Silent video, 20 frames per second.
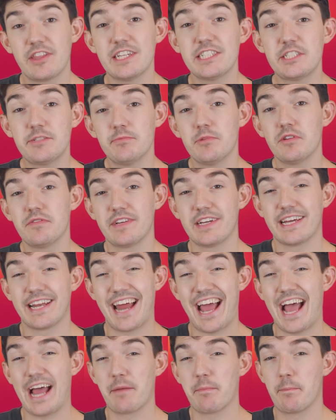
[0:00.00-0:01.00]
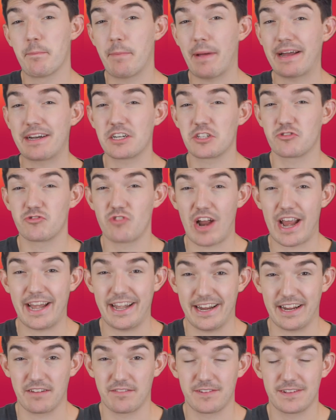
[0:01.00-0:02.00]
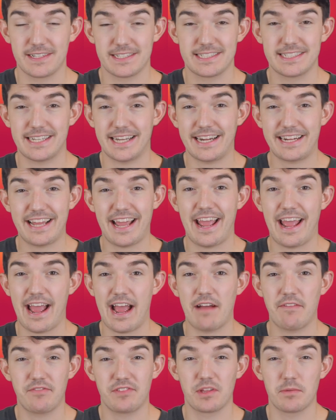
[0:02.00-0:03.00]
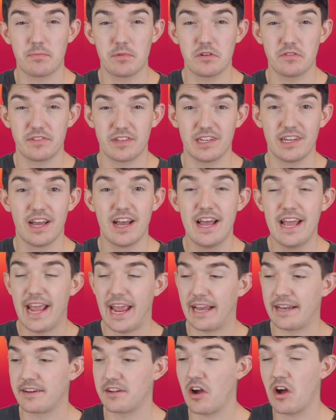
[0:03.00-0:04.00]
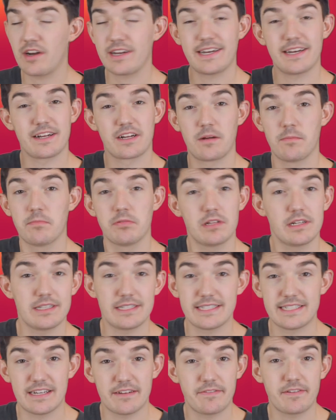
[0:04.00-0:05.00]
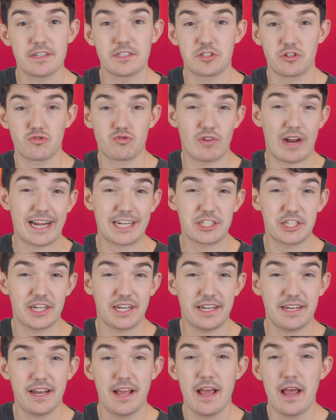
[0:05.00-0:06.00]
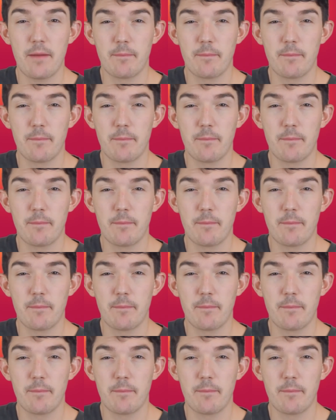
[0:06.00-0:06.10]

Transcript: this movie had had better writing for the second half of the movie and gone in a completely different direction,